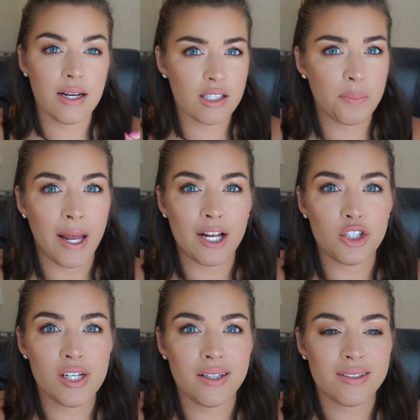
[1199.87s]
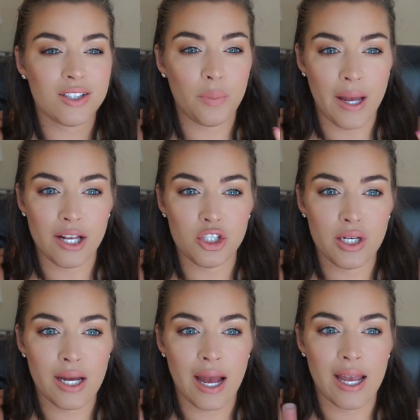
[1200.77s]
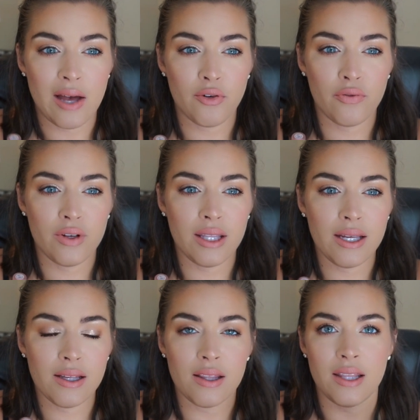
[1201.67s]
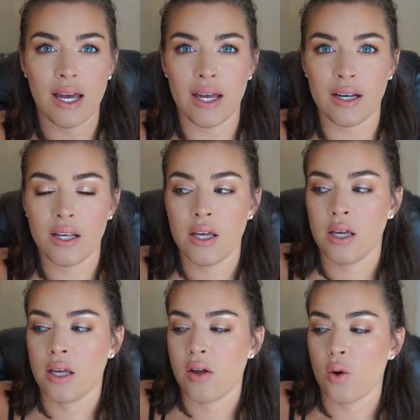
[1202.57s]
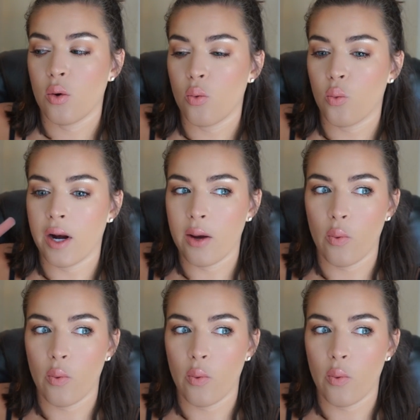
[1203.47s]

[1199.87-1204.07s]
is patchy, a little patchy. I have a feeling that when I